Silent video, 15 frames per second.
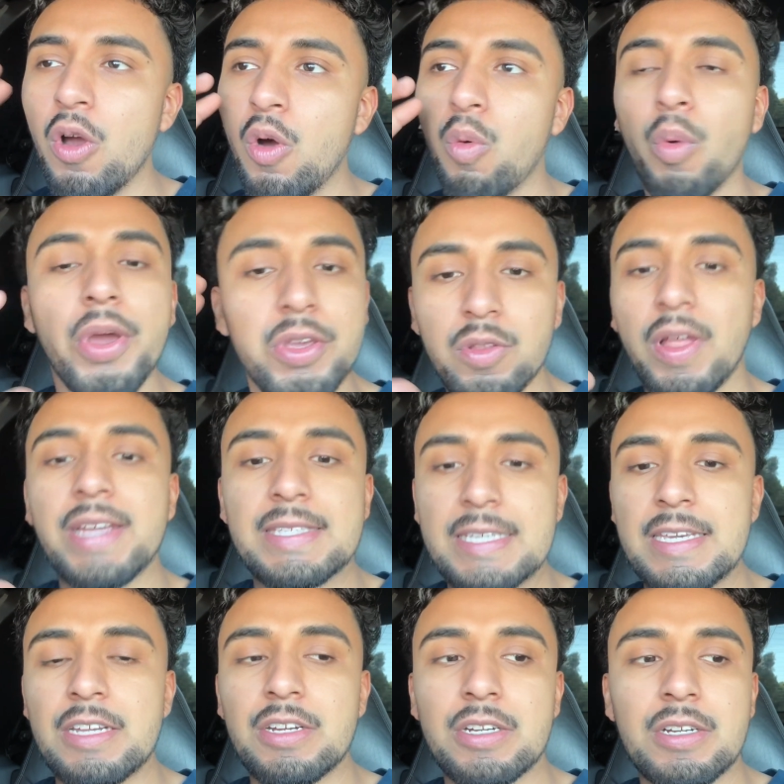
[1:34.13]
what you like to
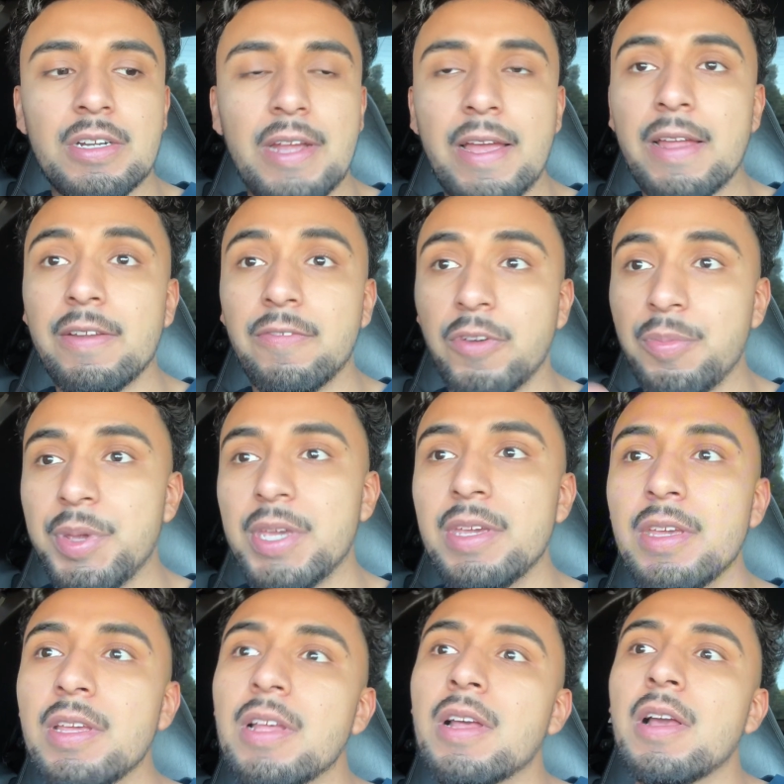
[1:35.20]
hear. And for
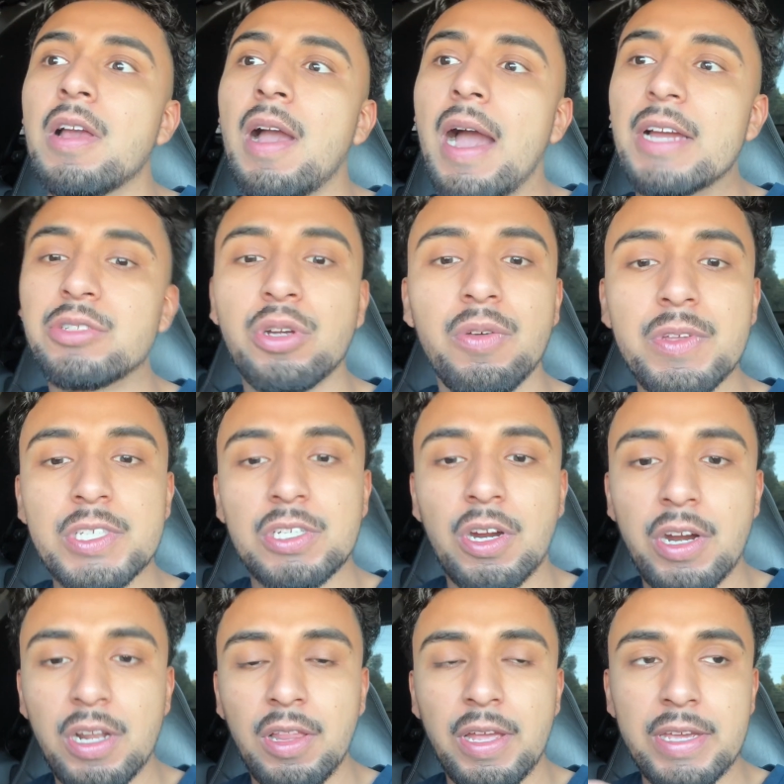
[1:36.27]
me, I drove this
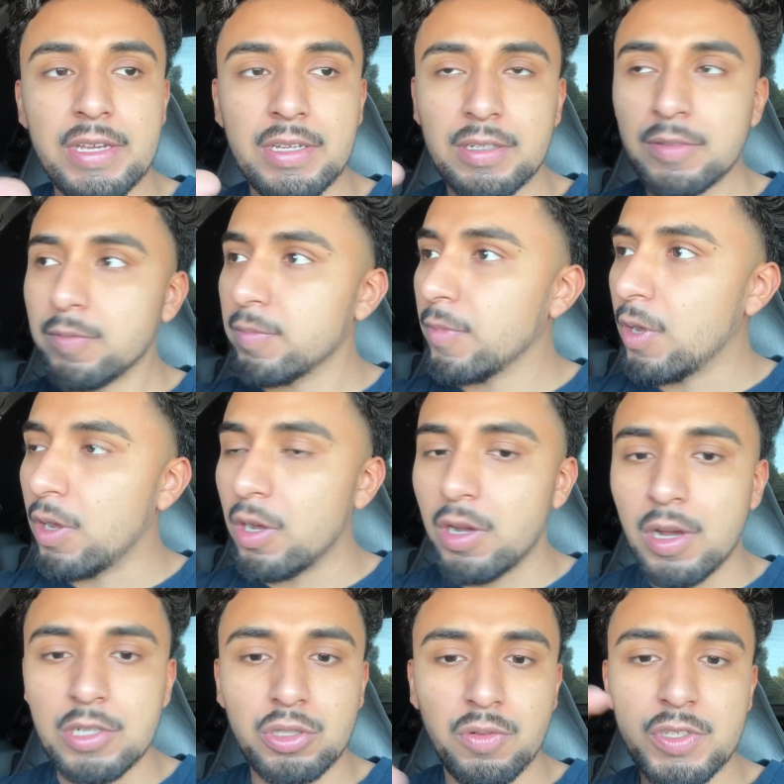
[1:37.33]
car to, like,
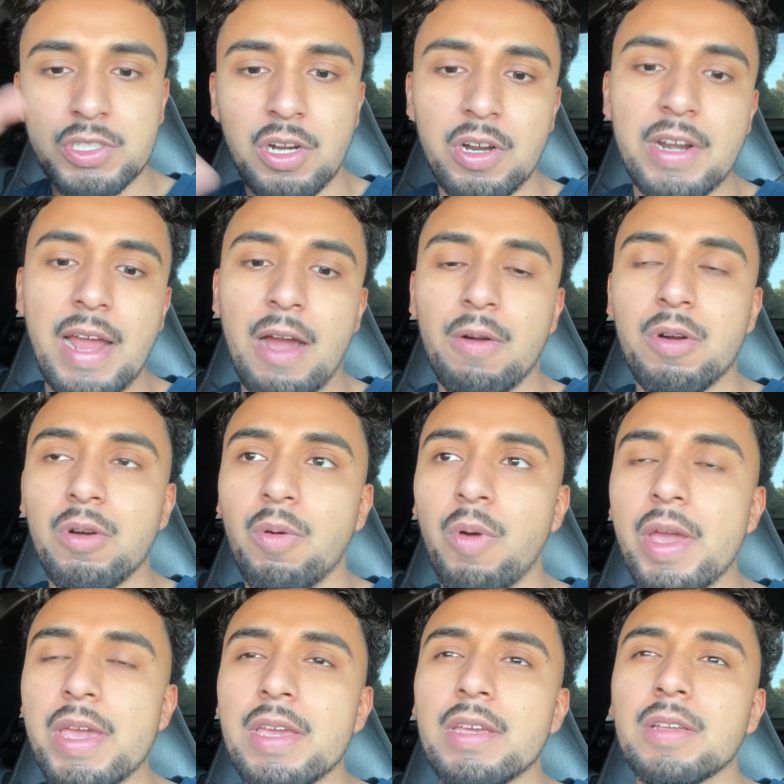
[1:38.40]
I drove this car an hour
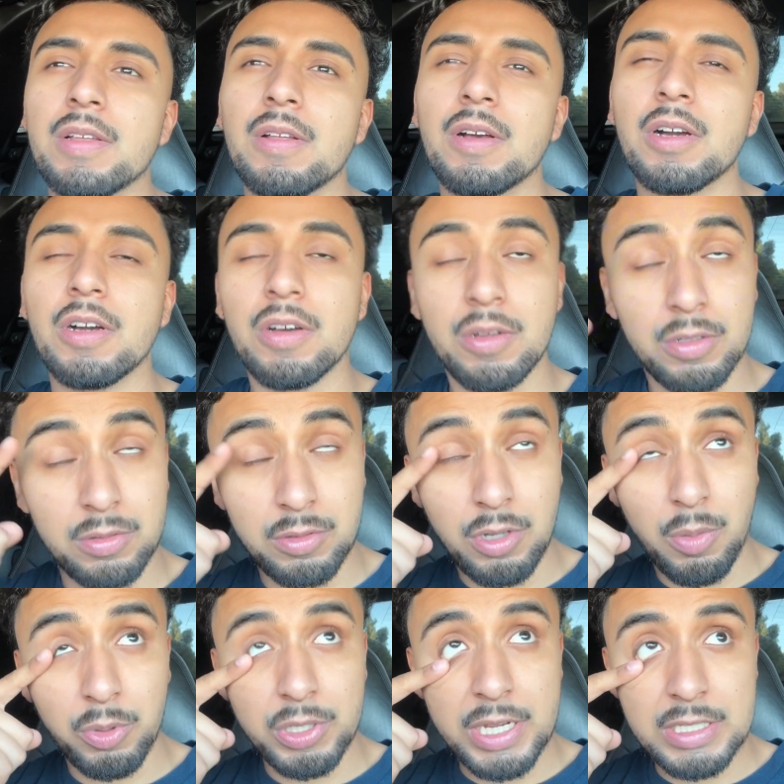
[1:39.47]
away a
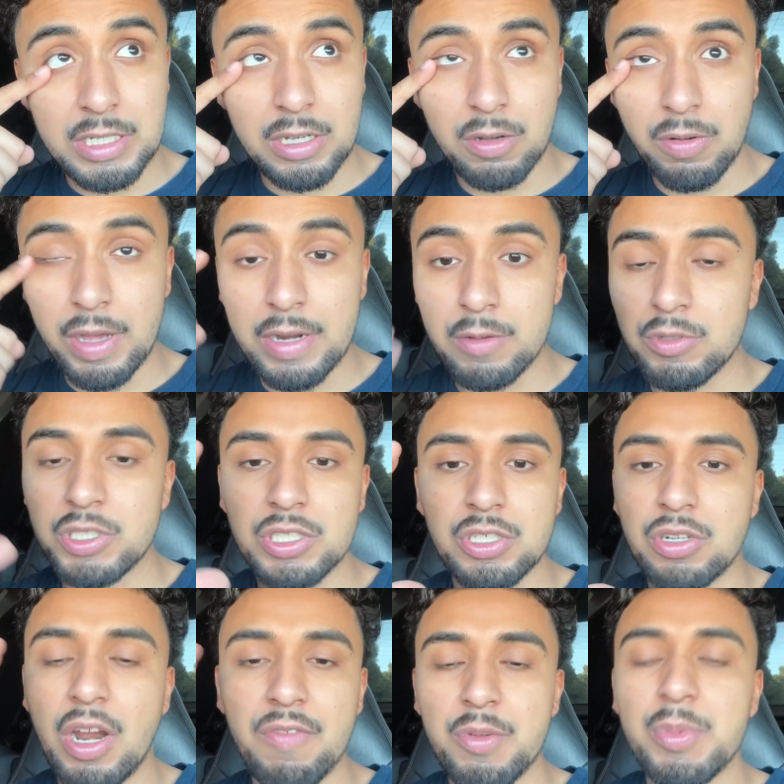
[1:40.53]
couple days ago, and it was just
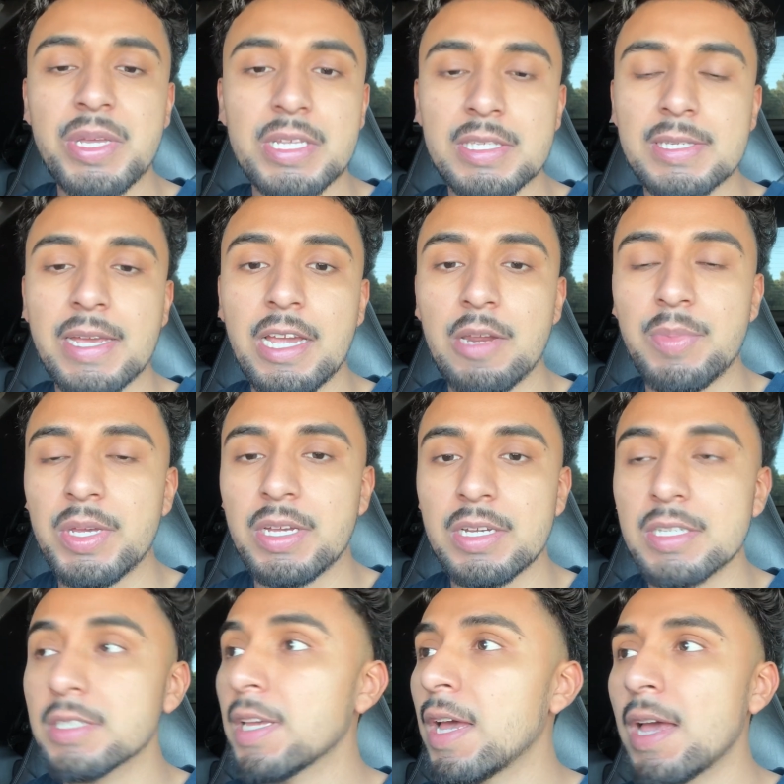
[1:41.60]
driving me insane
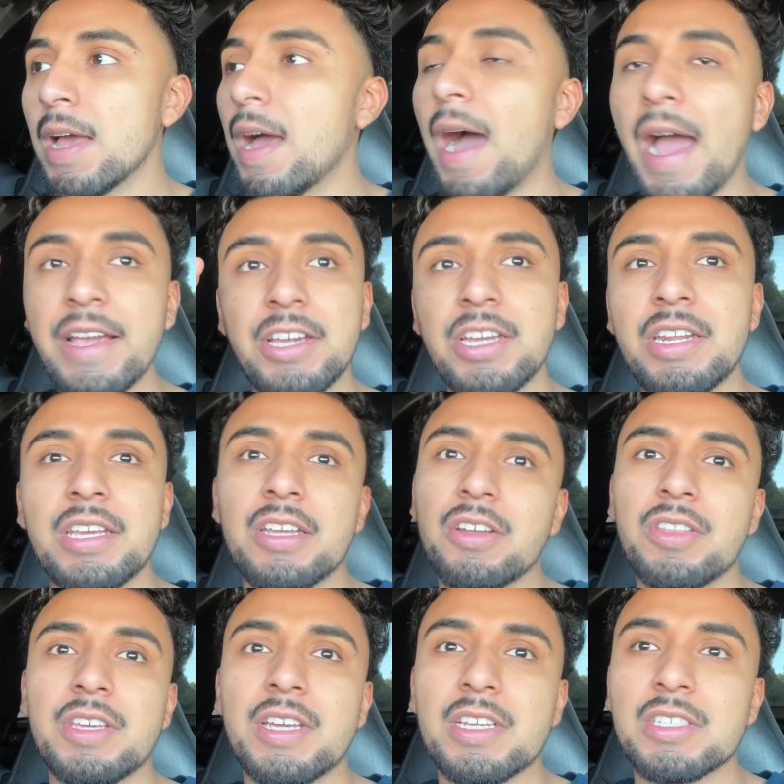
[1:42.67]
because I couldn't hear
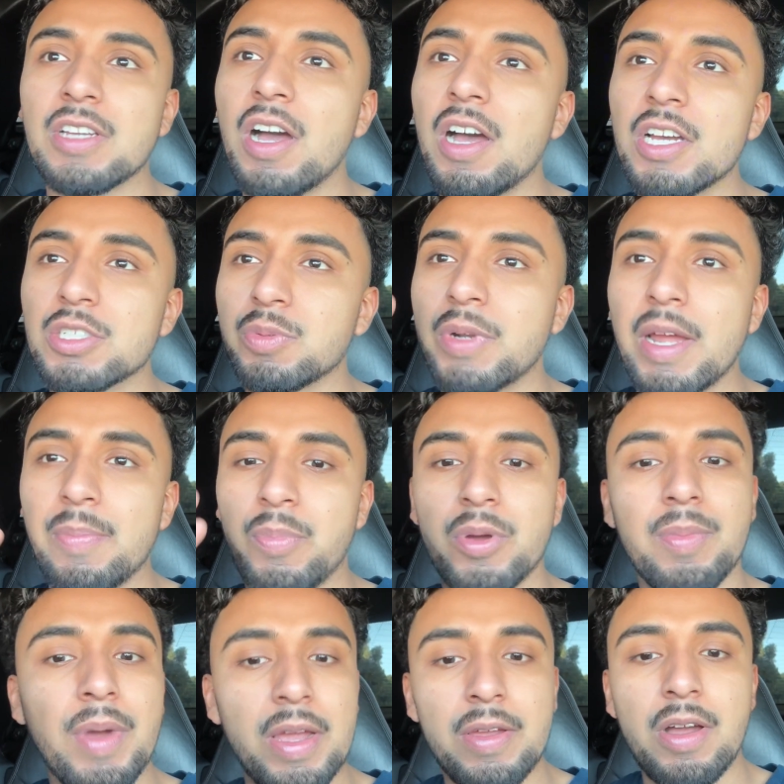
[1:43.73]
the exhaust when I
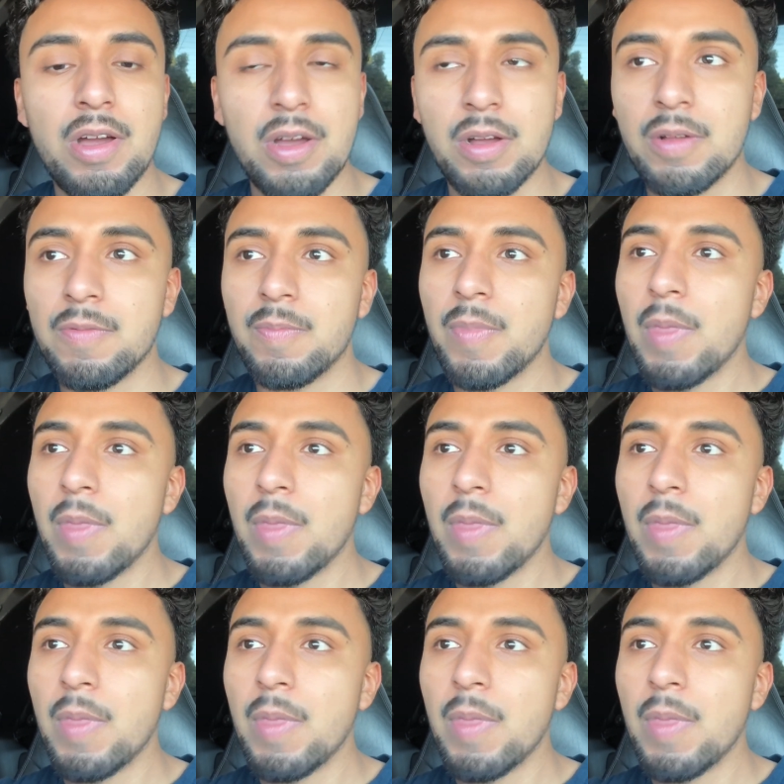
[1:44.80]
put my